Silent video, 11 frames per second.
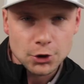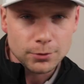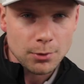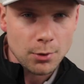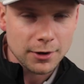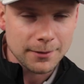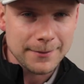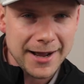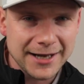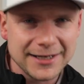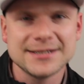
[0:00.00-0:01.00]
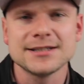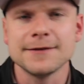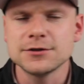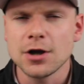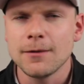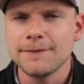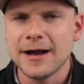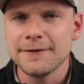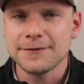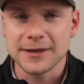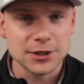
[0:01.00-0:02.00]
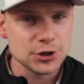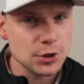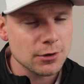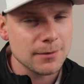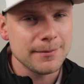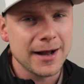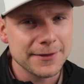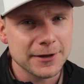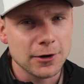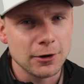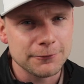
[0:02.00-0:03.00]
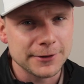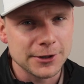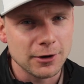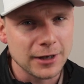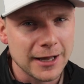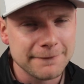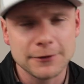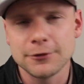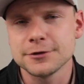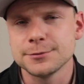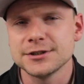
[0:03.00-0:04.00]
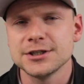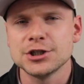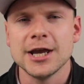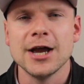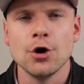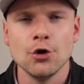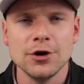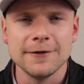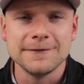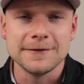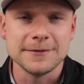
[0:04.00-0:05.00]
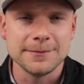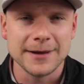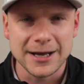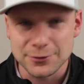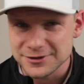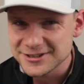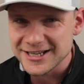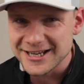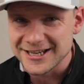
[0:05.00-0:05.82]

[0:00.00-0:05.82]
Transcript: Number one on my list of top five things you can buy the golfer in your life for Christmas this year under £50